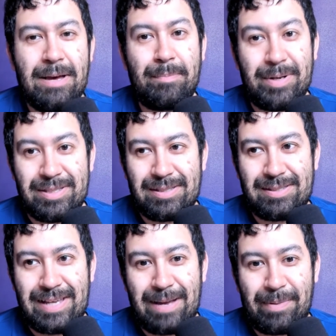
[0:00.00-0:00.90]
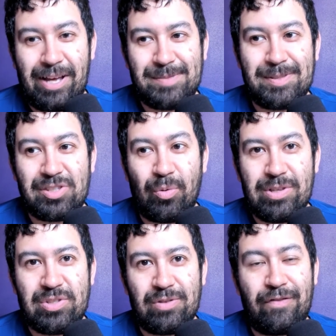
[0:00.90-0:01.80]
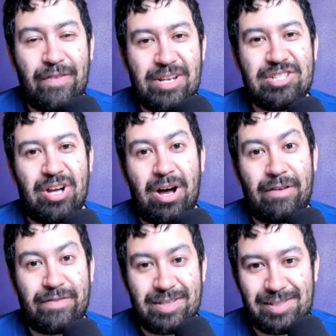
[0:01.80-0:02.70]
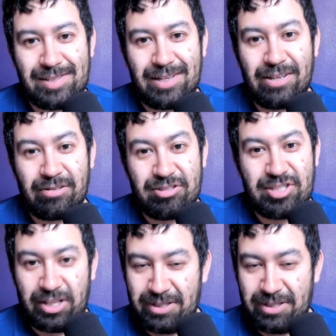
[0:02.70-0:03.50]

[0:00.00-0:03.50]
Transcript: But Dan Bylsma is going to finish off the season in Coachella.